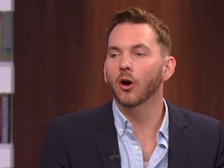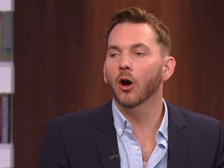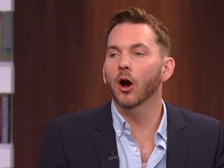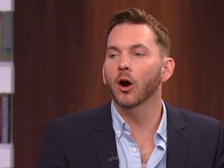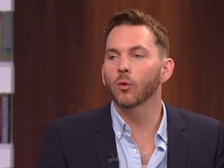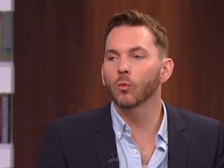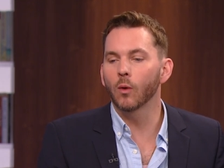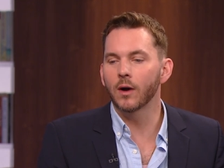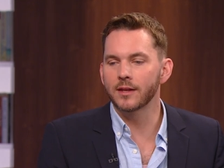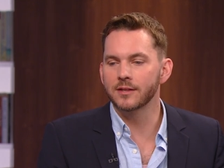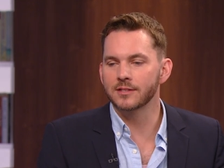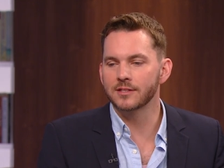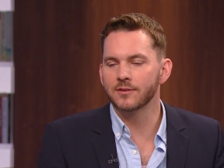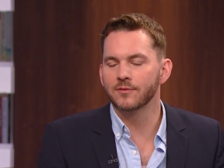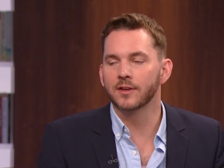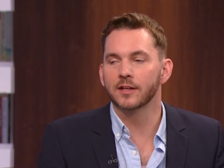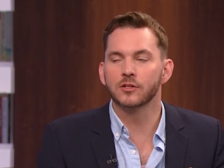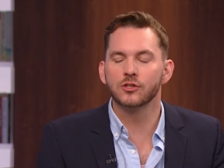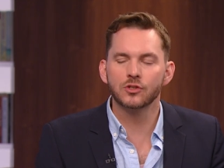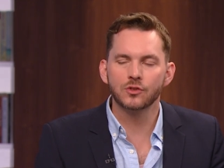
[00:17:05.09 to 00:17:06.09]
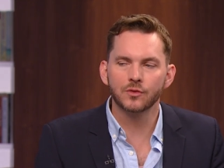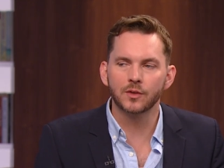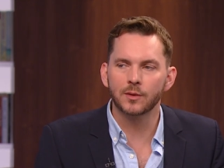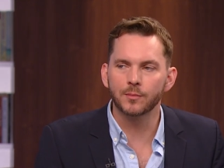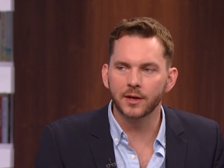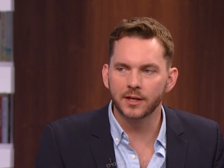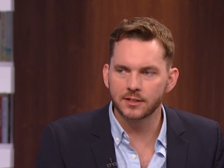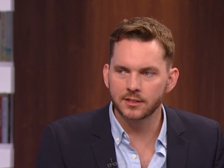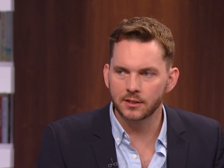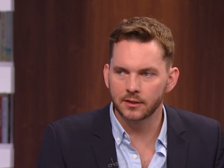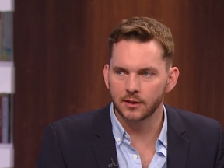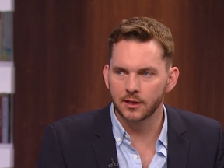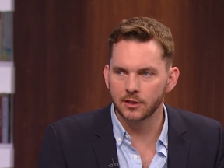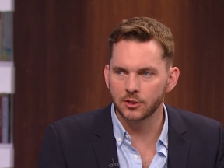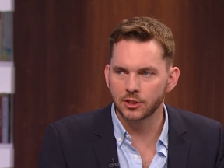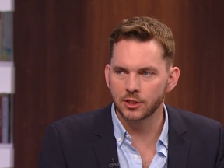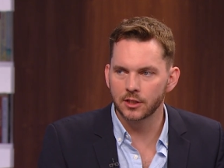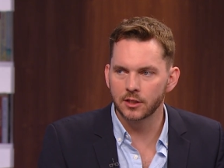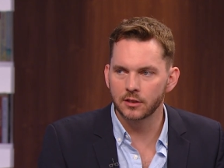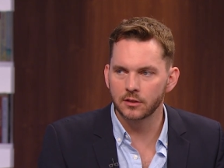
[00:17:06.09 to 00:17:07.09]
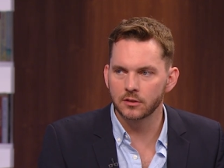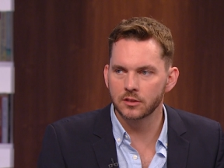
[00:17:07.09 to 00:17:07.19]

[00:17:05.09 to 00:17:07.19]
are ones of extreme isolation.